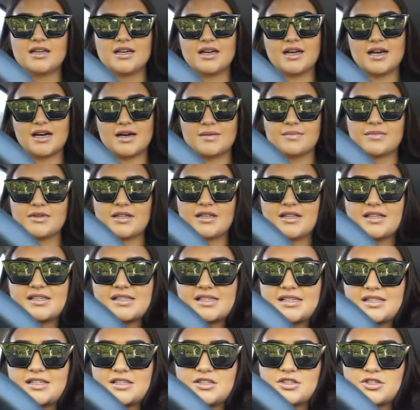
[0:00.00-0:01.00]
But then there's
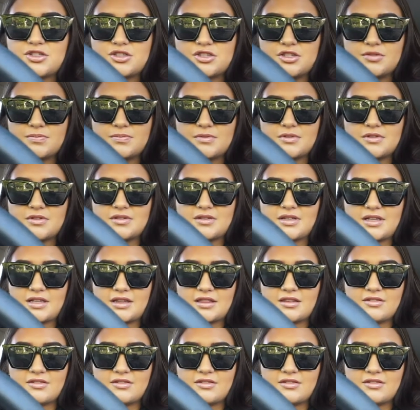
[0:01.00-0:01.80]
like this stupid, like